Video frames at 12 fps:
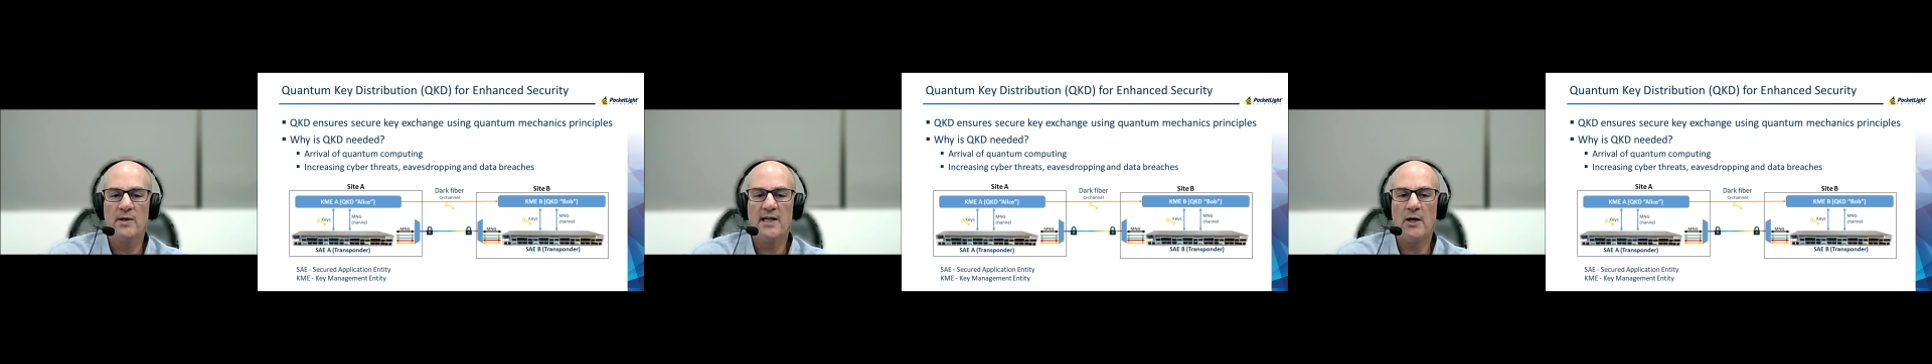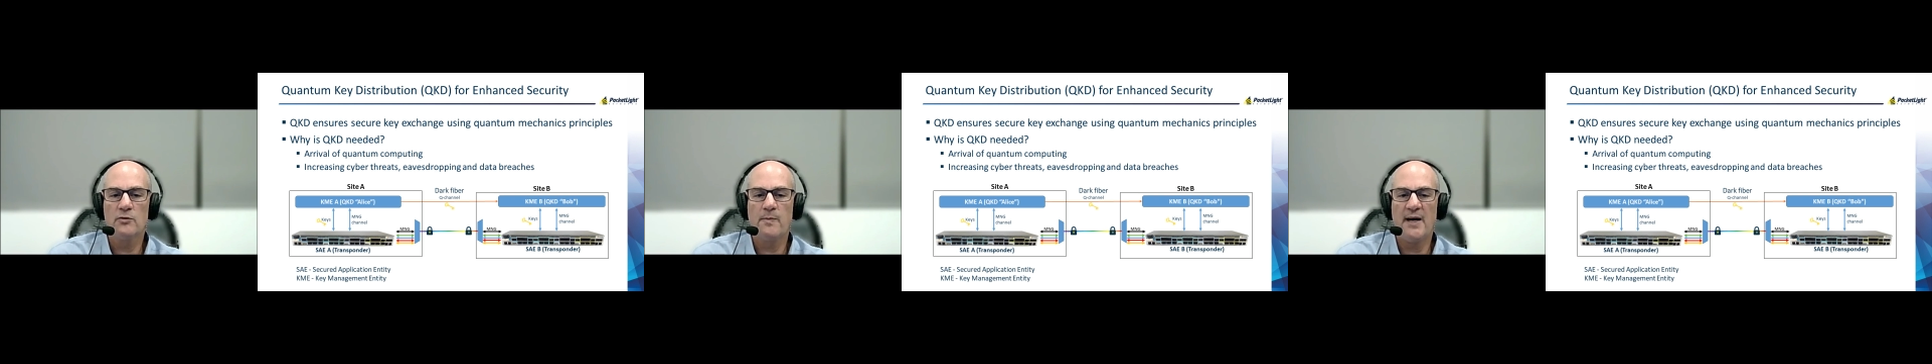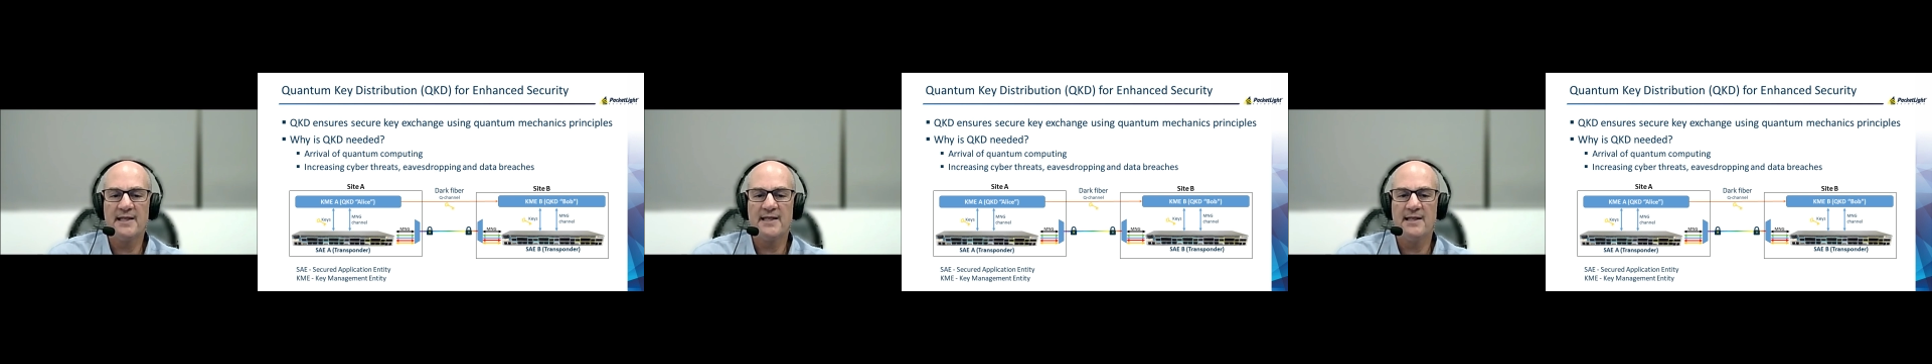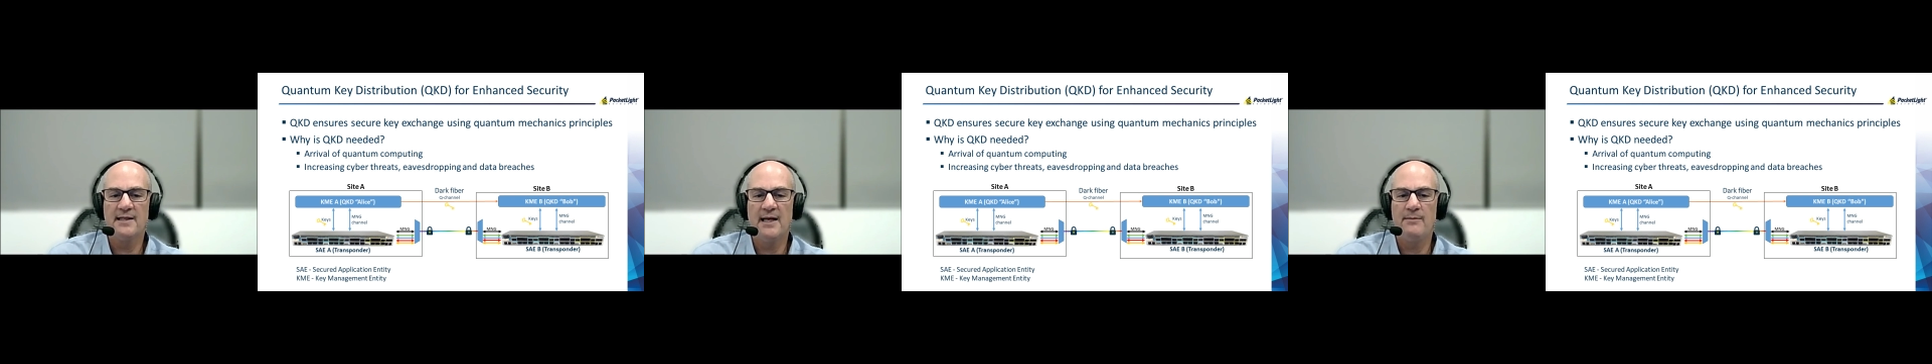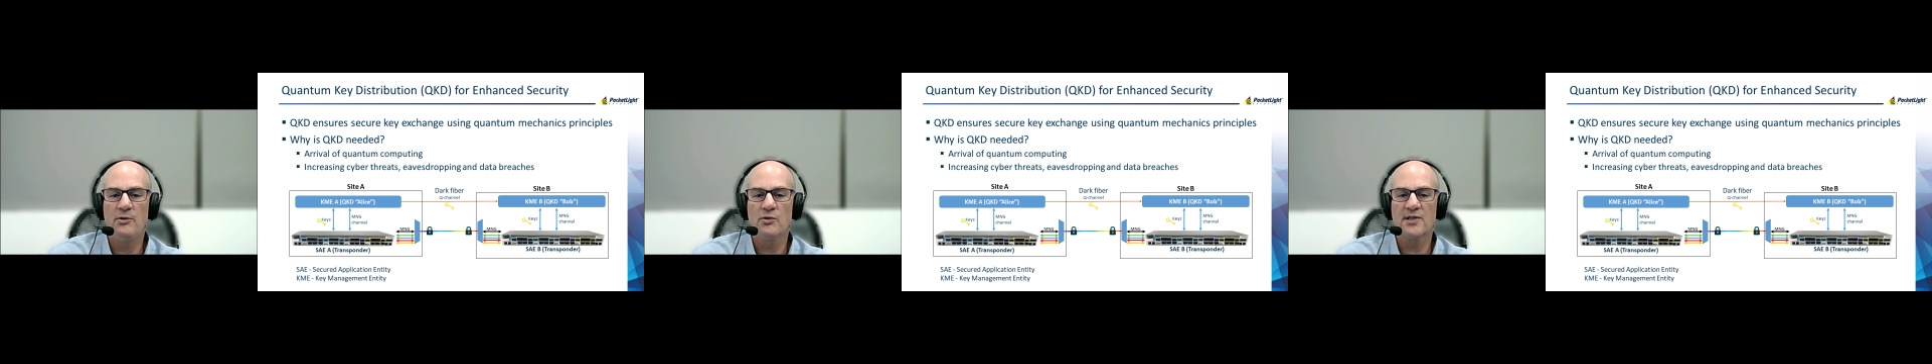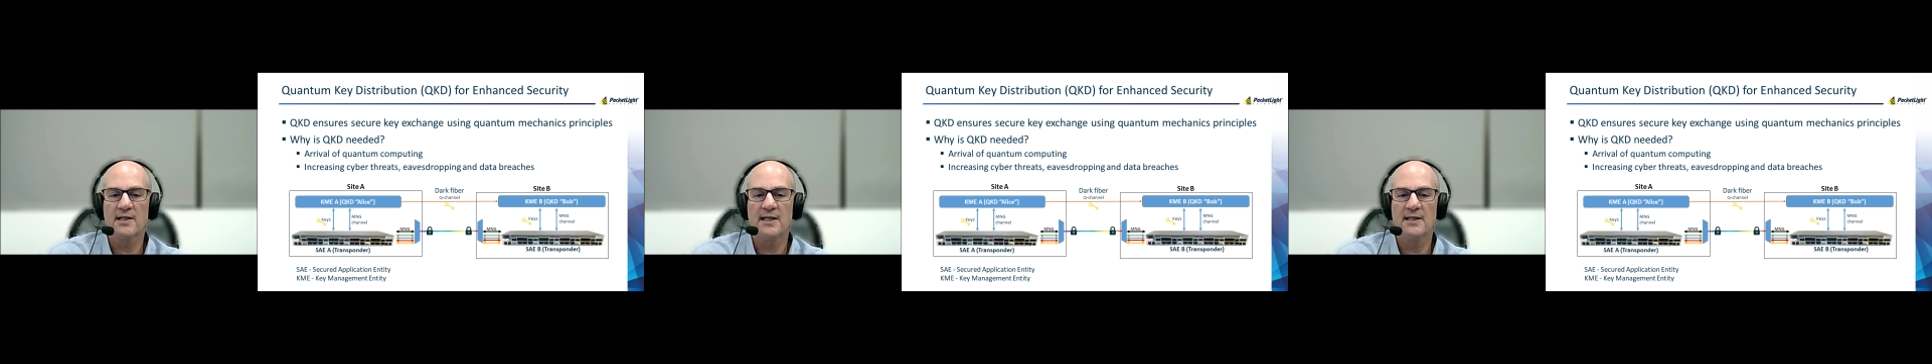without passing them
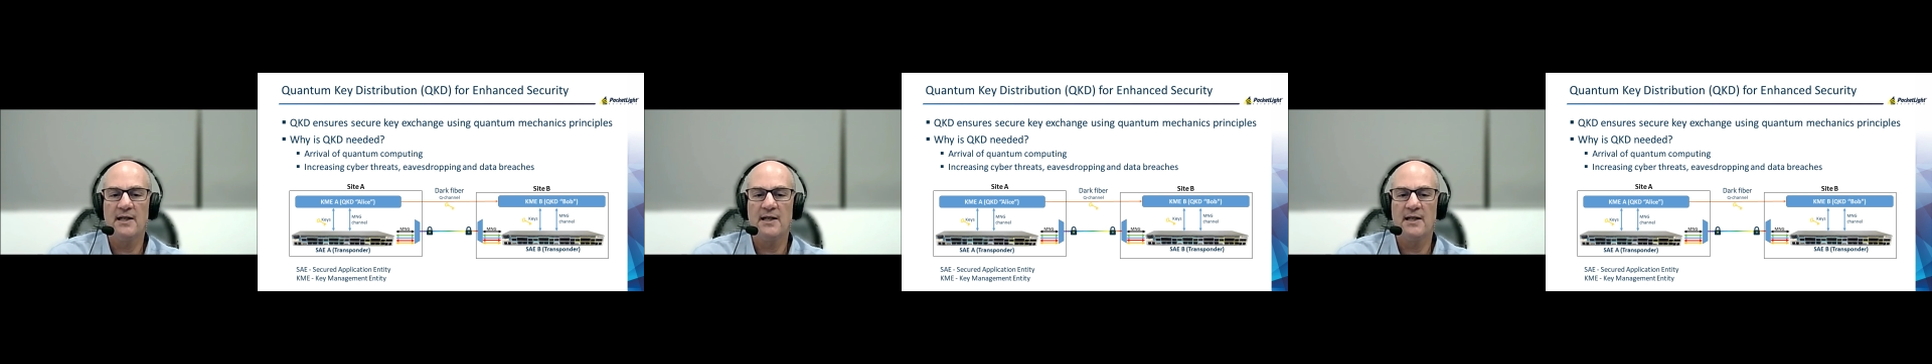using the